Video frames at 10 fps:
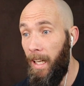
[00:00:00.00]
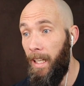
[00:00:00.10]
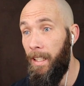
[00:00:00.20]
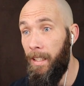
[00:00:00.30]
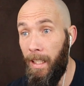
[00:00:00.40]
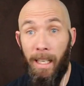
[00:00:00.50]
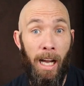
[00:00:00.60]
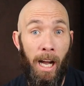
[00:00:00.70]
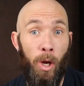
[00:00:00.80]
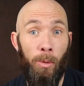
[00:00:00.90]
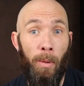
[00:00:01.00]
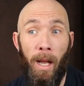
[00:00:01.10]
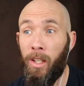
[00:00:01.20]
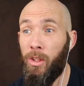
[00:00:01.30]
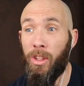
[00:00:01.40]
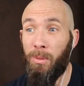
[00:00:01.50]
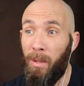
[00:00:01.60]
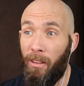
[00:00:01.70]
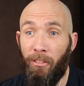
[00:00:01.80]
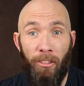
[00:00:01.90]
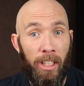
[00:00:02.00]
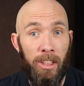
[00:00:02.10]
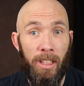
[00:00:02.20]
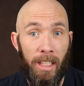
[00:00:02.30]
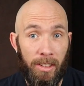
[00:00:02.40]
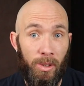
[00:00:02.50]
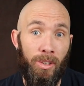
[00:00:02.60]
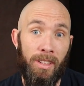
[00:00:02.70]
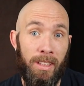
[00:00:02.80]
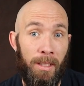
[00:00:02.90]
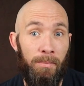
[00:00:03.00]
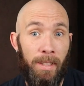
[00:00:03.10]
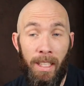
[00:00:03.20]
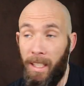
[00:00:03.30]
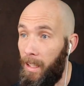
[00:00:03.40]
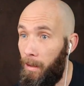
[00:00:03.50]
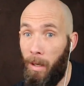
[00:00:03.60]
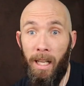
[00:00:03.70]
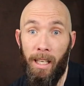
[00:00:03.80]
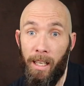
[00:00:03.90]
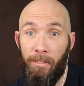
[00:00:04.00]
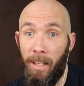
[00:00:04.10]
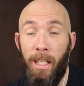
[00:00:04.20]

And yeah, I hope I could just be a fraction as good as him in my life.